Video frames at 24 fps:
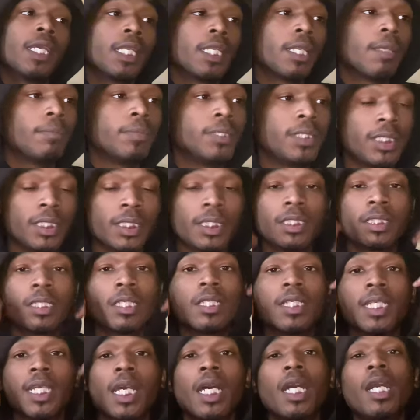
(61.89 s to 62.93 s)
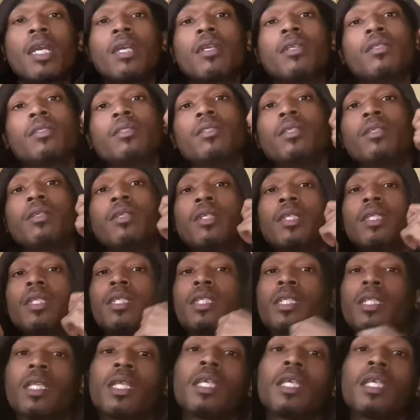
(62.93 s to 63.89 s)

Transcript: And I'm gonna just show y'all, you know, little